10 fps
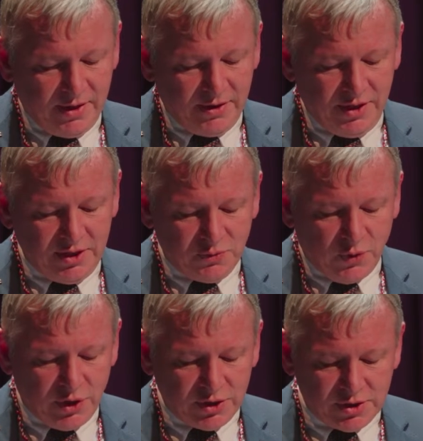These
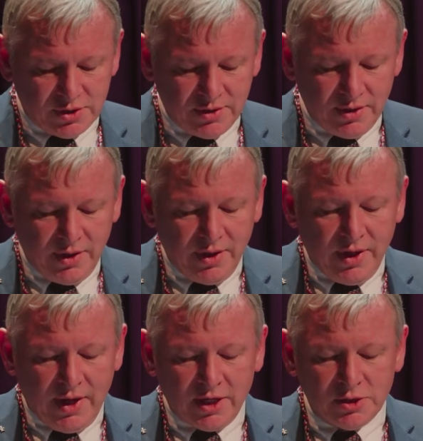words
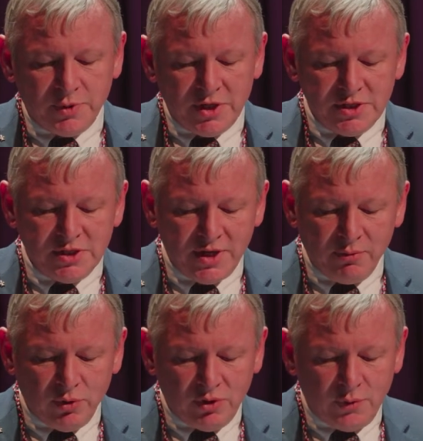express in
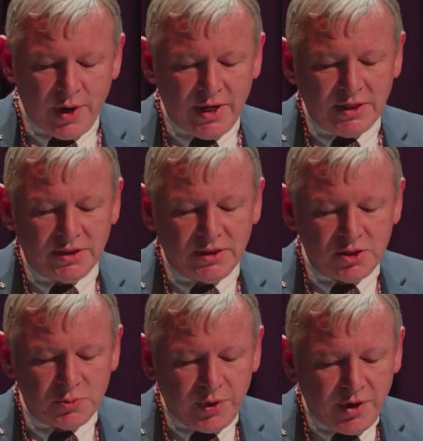several ways the
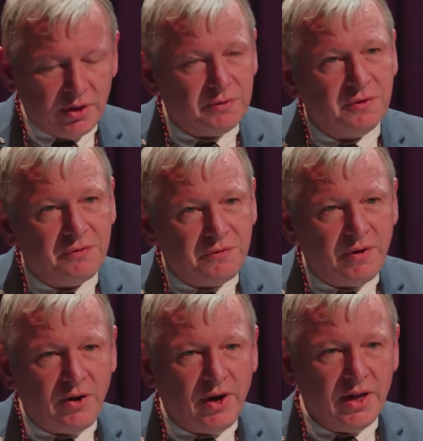spirit of the
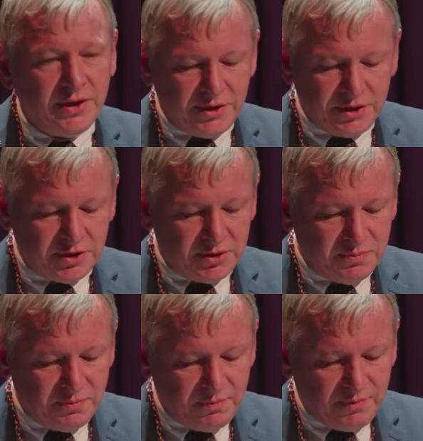Faroe Islanders.
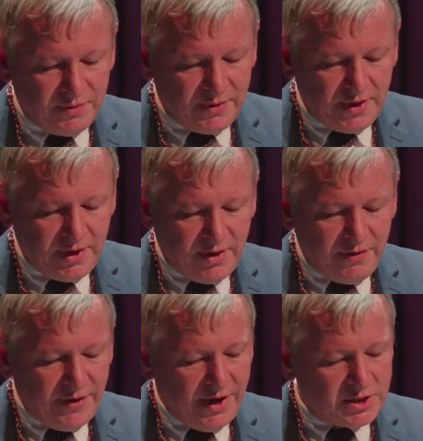
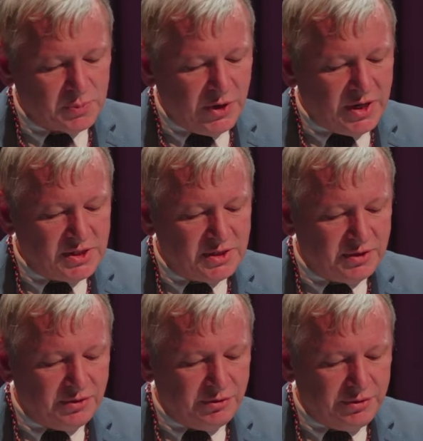They express
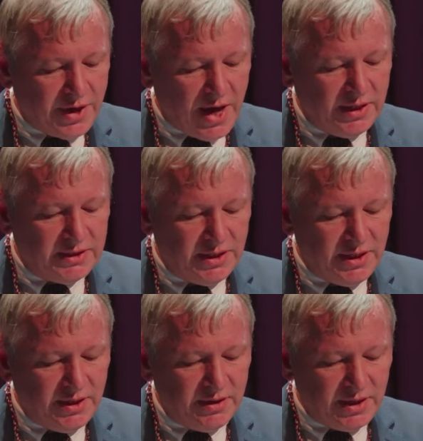the
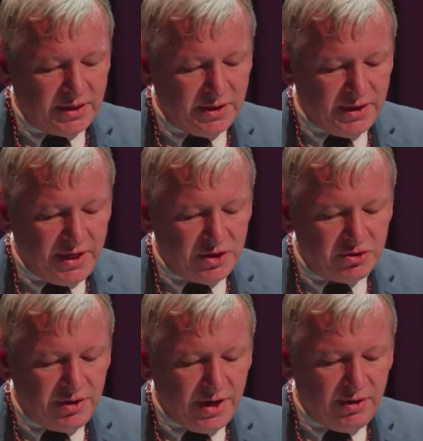reality that the nature
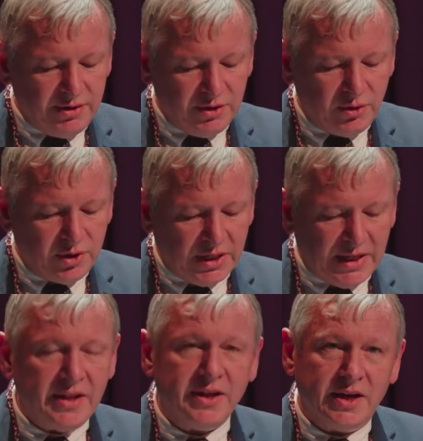here in the North
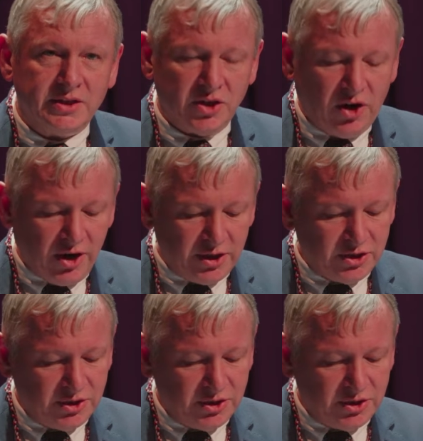Atlantic is harsh.